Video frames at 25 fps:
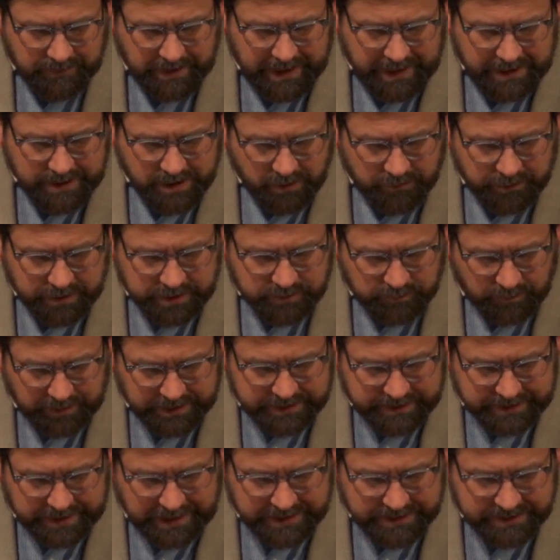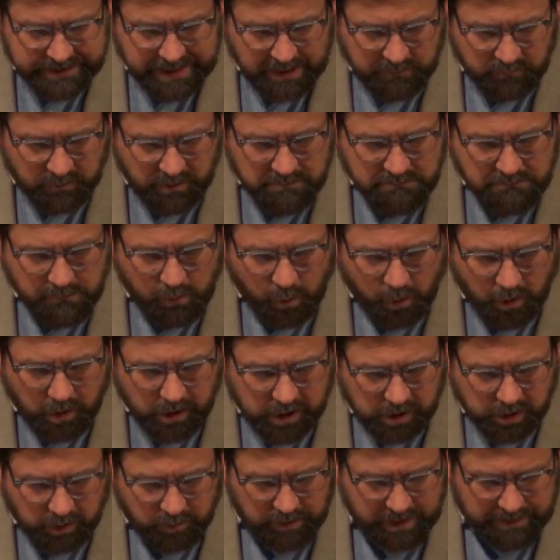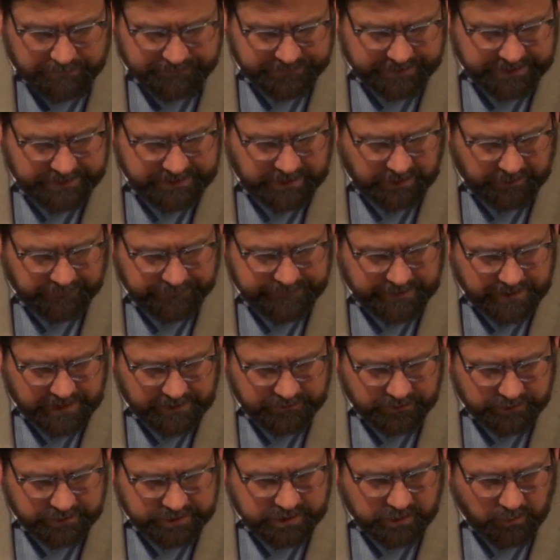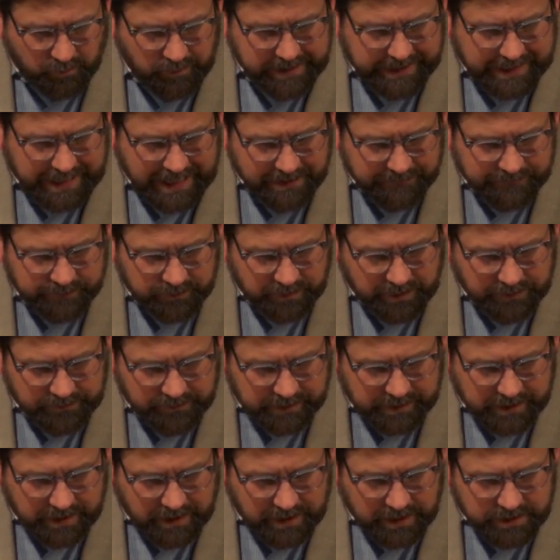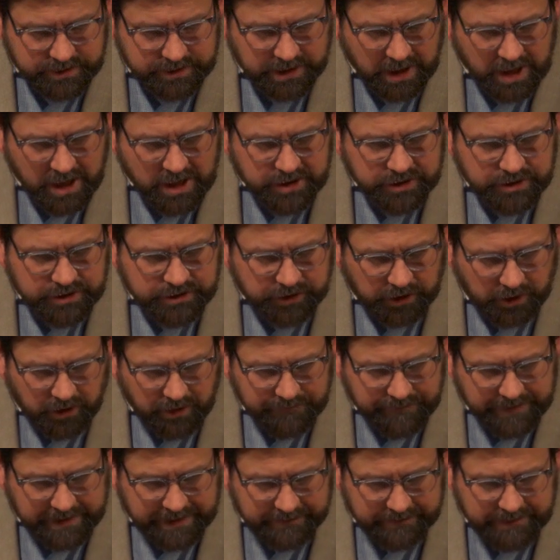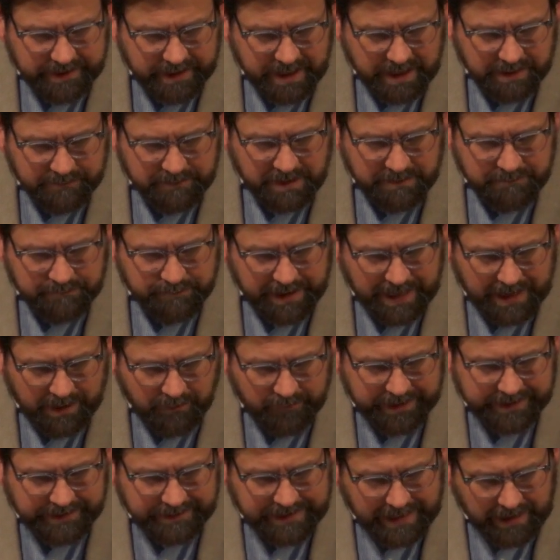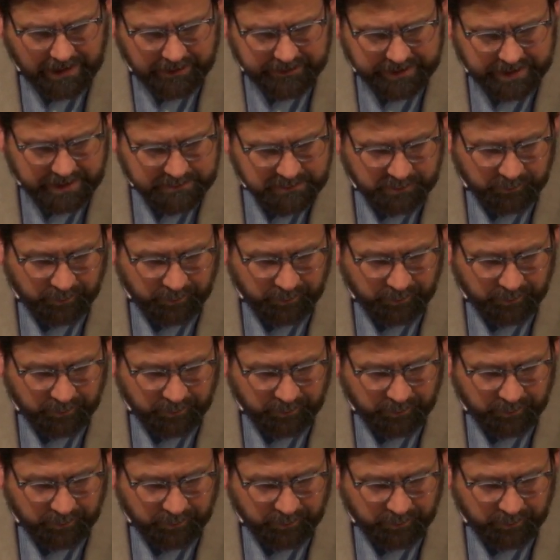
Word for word: And notice what it says they were more corrupt than their fathers, going after other gods, serving them and bowing down to them.